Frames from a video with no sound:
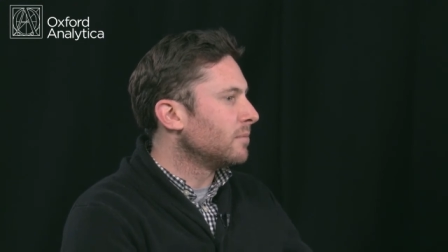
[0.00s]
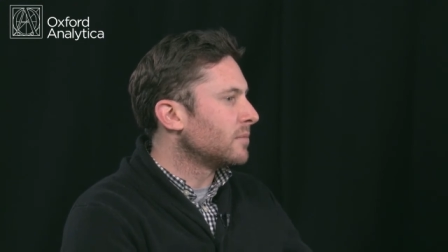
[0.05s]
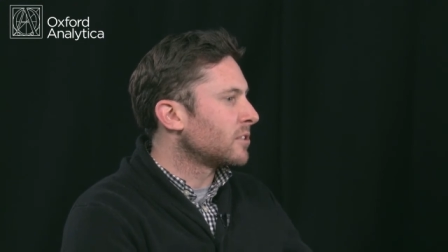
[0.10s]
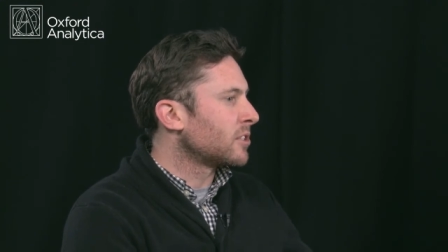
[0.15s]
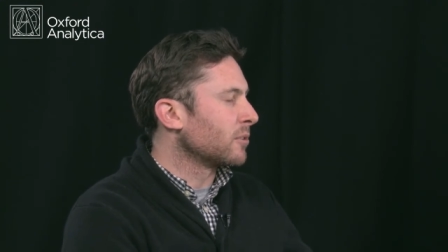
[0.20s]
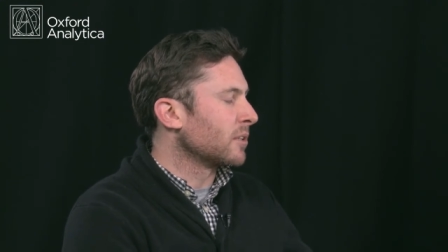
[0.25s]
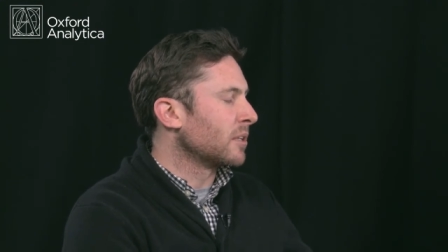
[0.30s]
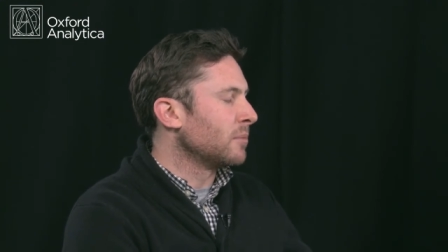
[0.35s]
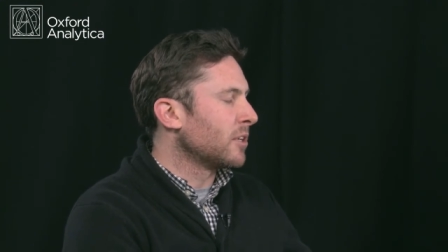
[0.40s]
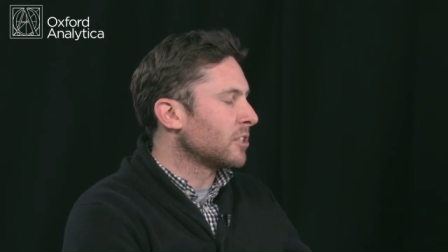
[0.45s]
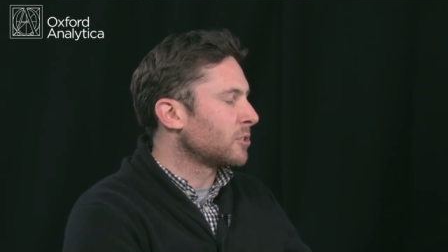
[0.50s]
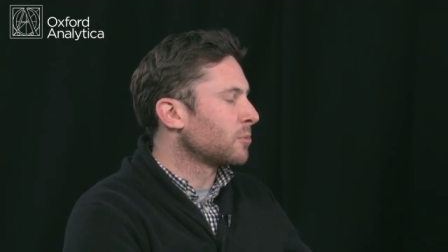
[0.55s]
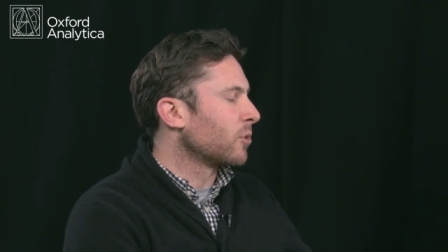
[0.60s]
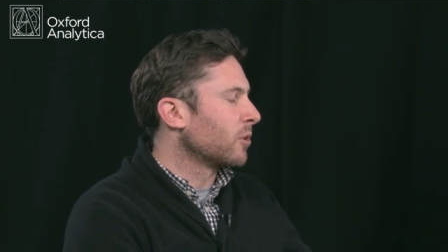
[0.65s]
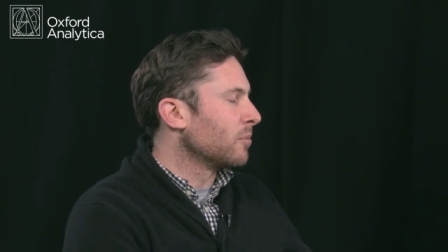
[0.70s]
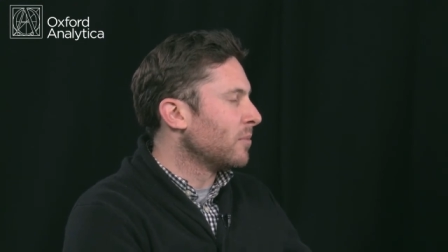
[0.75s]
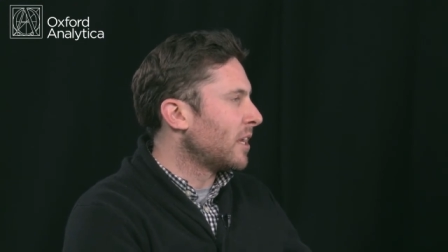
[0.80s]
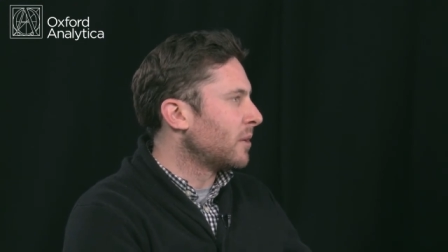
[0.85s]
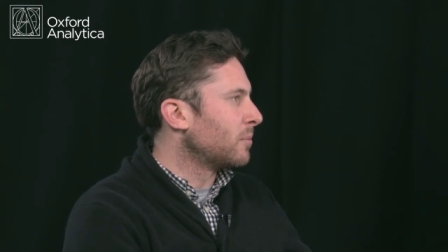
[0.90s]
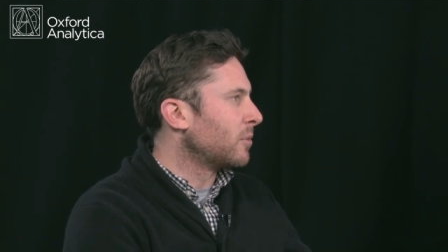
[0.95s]
certainly much
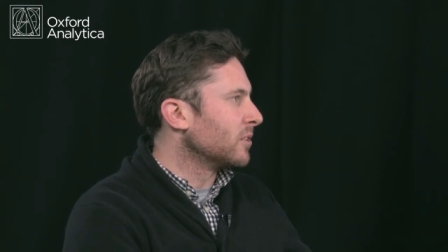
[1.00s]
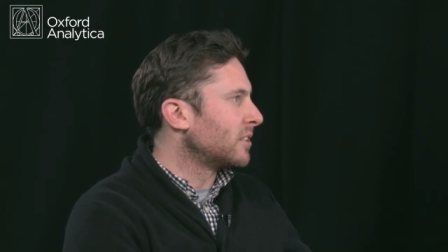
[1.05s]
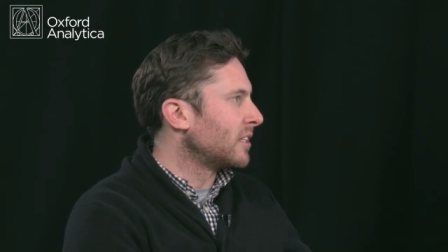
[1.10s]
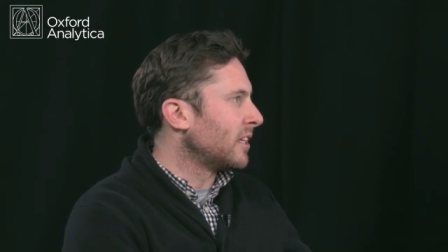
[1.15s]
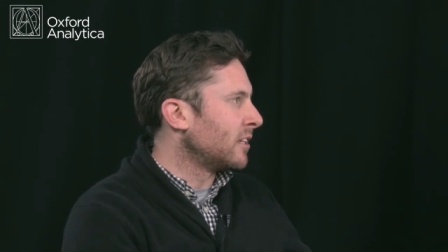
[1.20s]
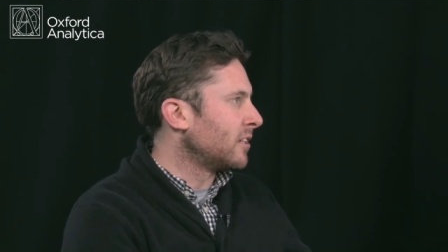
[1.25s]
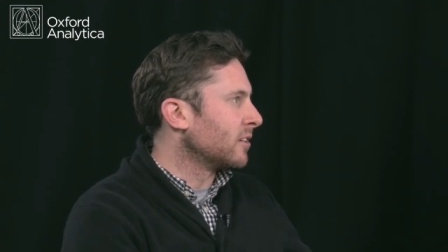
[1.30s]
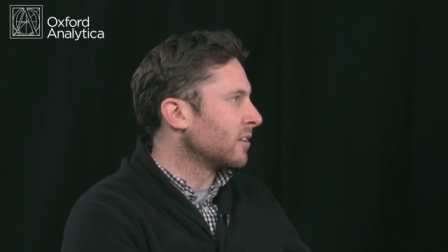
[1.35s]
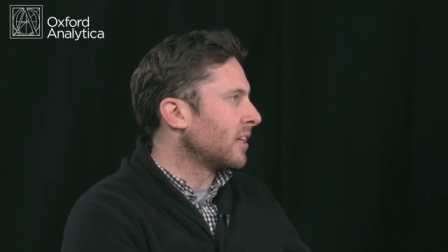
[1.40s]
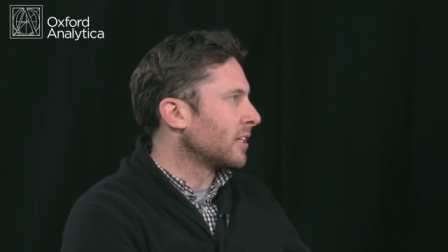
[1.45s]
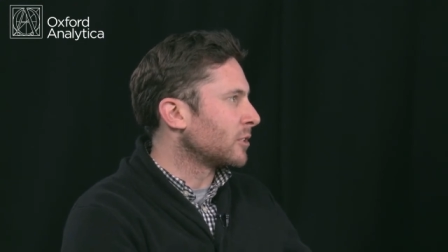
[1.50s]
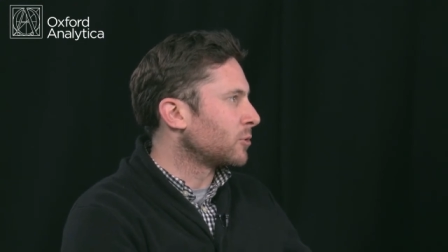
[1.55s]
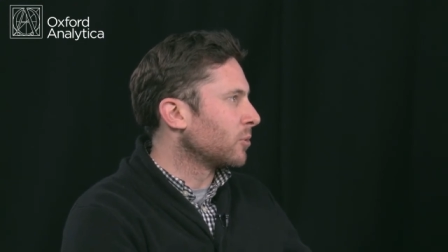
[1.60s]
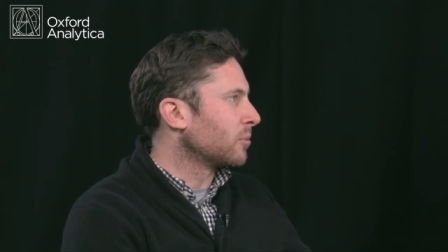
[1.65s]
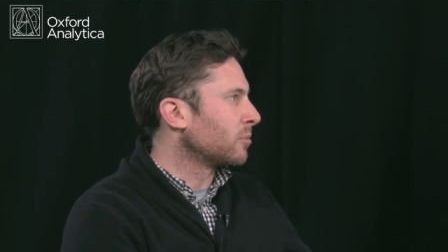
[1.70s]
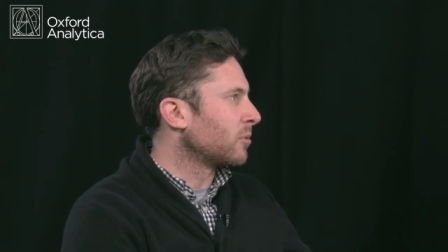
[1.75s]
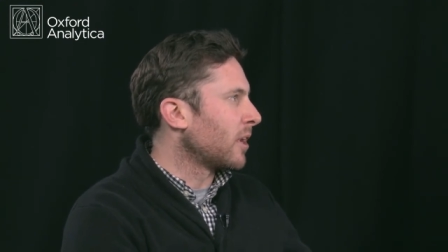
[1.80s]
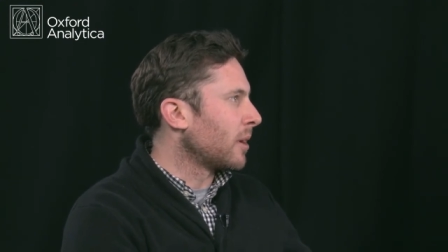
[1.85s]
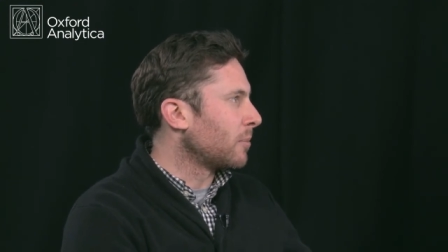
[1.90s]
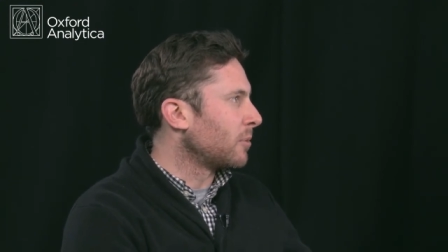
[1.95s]
more amenable to
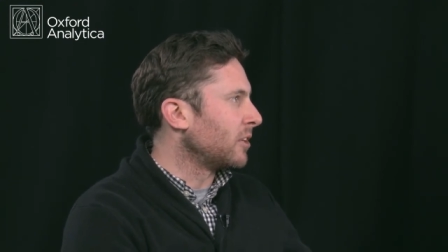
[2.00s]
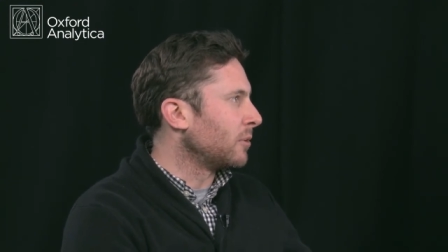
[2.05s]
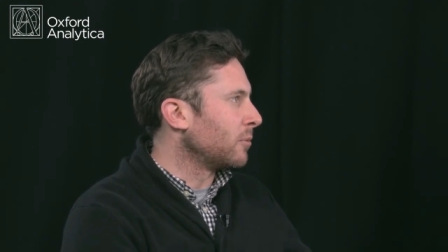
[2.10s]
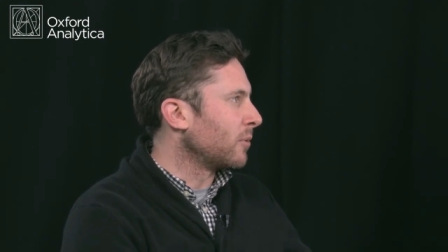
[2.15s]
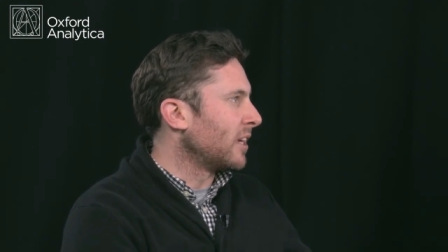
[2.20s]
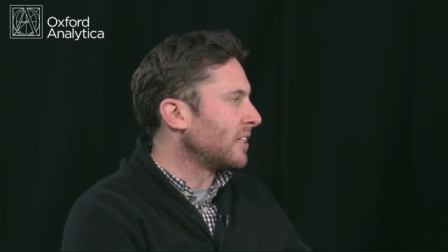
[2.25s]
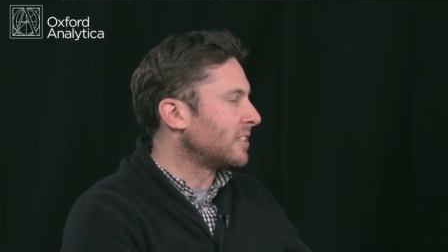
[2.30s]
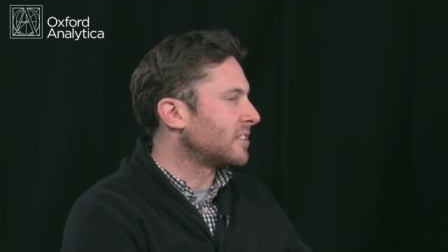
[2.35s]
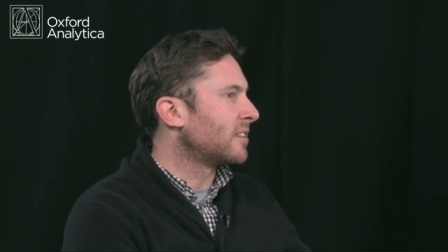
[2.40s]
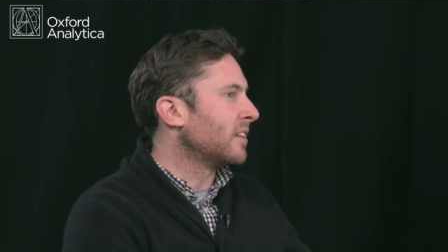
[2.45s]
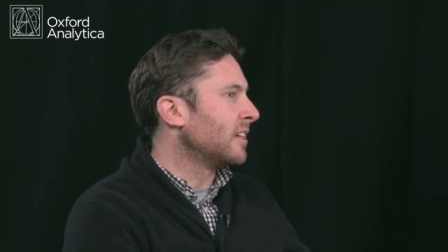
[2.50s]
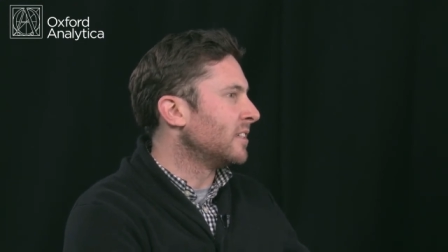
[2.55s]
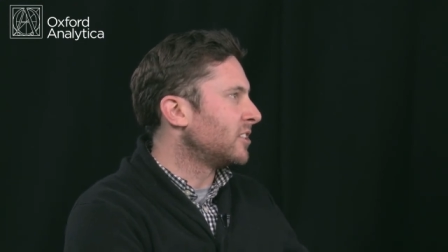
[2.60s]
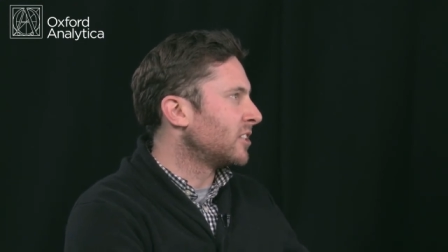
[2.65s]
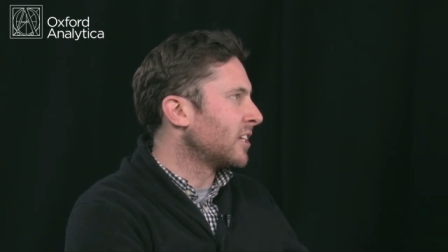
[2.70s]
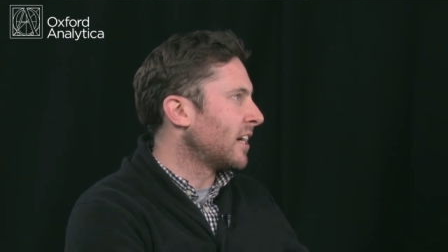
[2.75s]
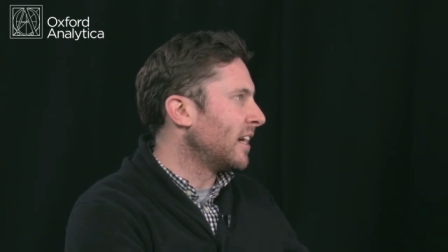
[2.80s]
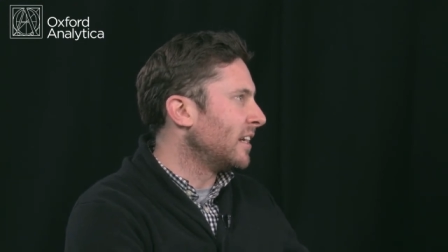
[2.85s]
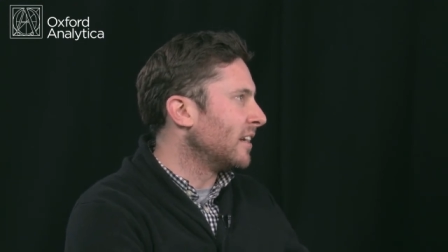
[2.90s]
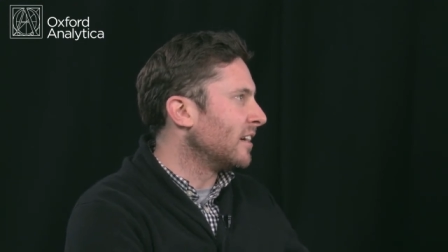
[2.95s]
intellectual property rights than
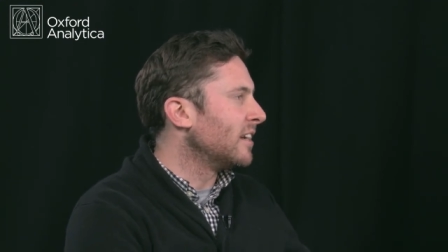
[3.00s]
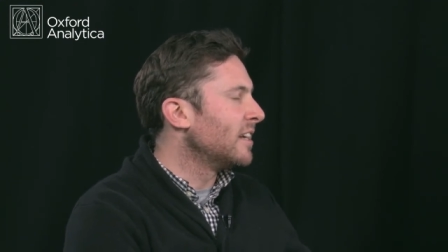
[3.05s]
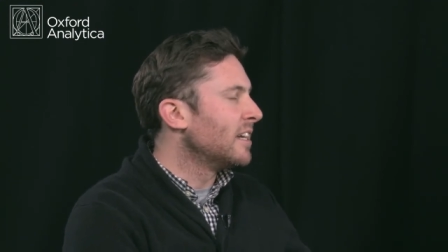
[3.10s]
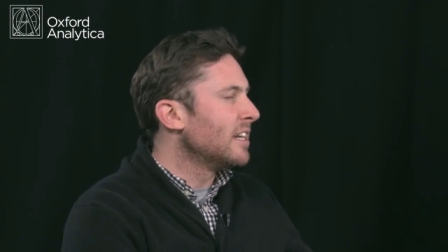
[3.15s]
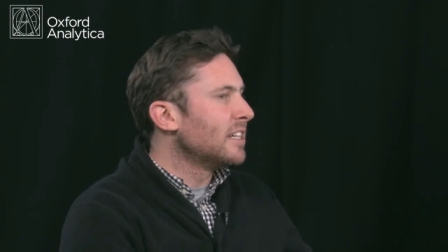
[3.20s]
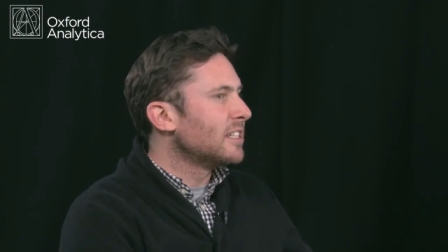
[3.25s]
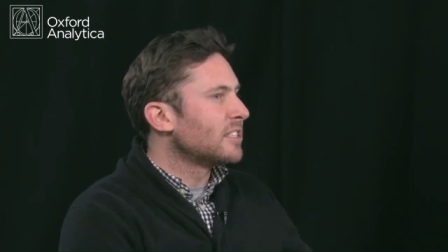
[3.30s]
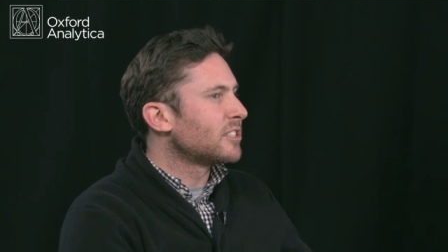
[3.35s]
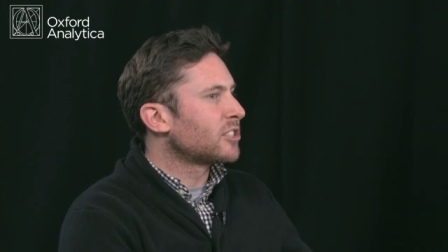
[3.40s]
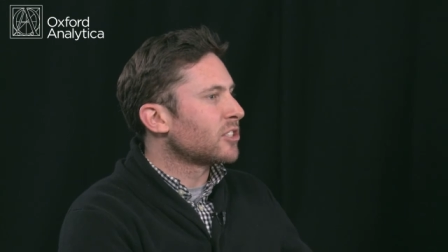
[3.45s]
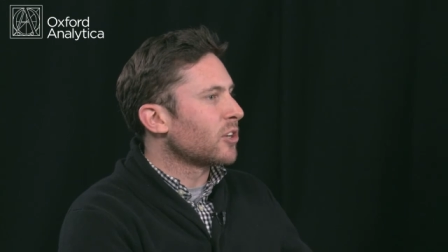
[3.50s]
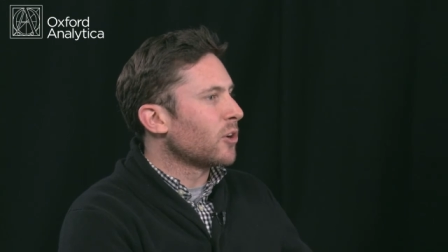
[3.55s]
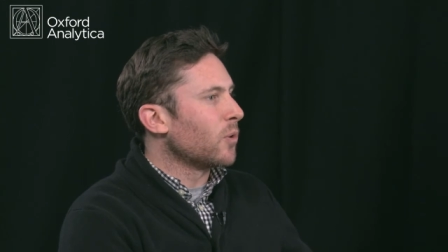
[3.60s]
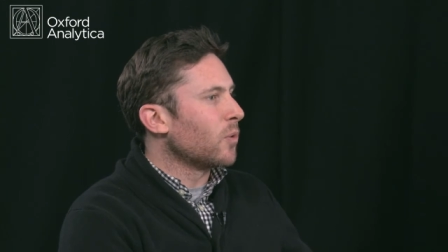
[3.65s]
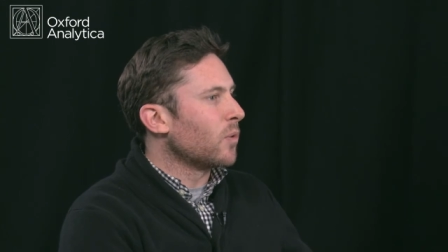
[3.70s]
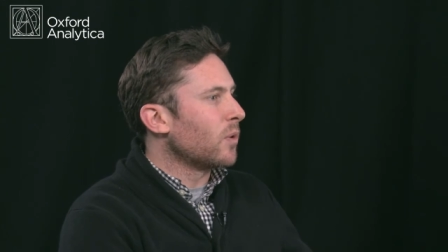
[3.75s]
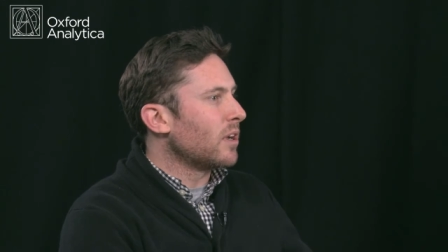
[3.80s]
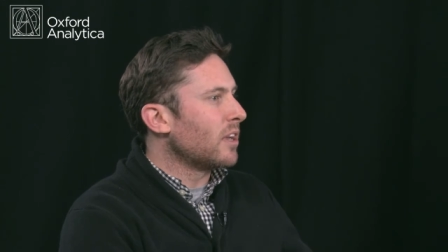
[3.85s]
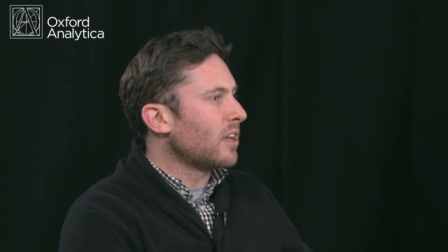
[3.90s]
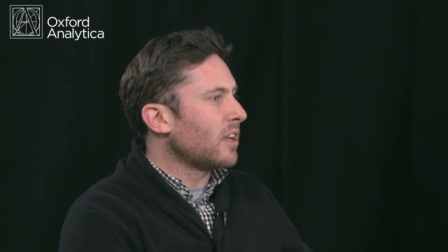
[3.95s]
China. Mm -hmm.
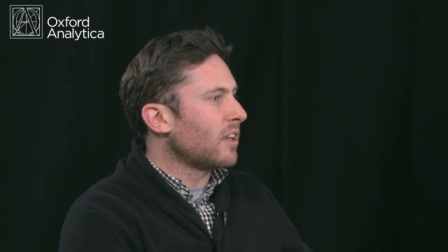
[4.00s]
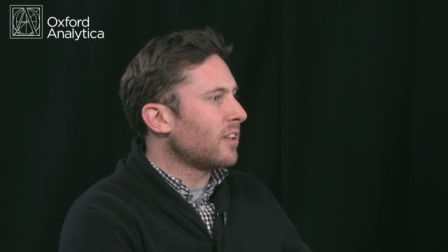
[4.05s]
So,